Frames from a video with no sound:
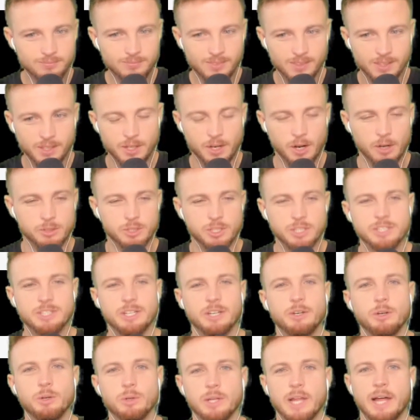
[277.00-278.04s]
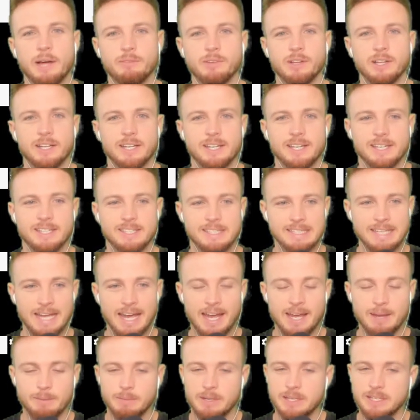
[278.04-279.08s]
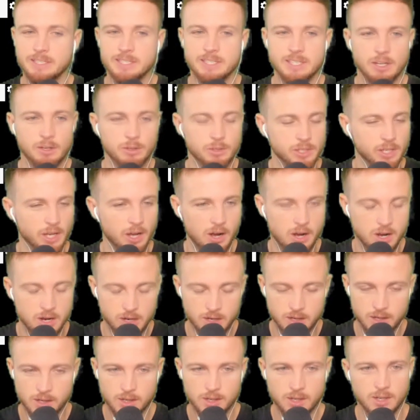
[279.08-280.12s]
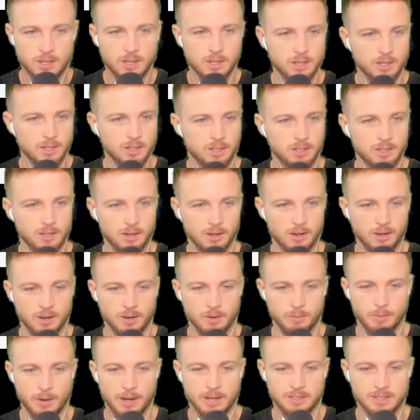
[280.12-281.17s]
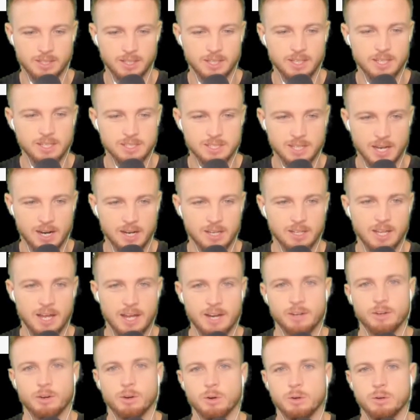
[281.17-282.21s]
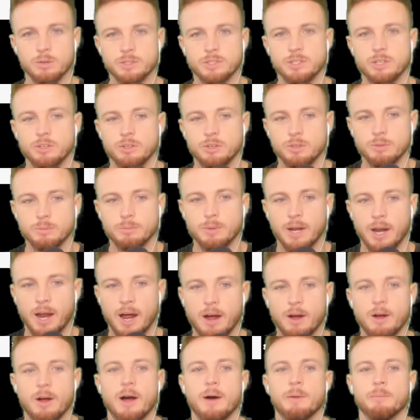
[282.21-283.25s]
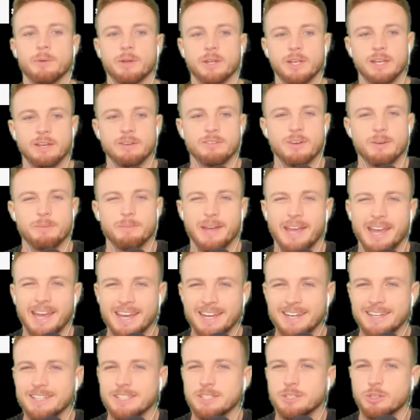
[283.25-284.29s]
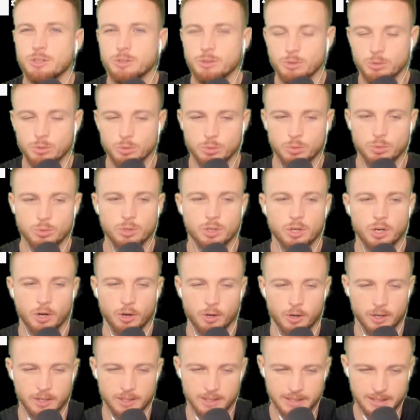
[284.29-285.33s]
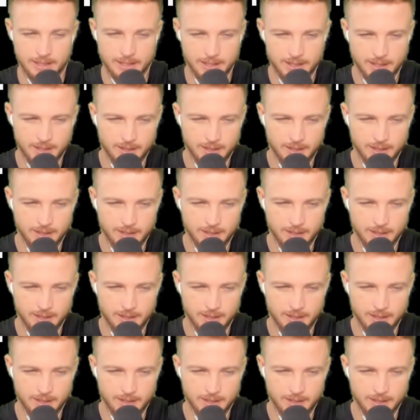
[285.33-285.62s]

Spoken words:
just a new level of his game. He's still young. I think he's got a lot of growing to do, but I'm going to give him an 82 currently.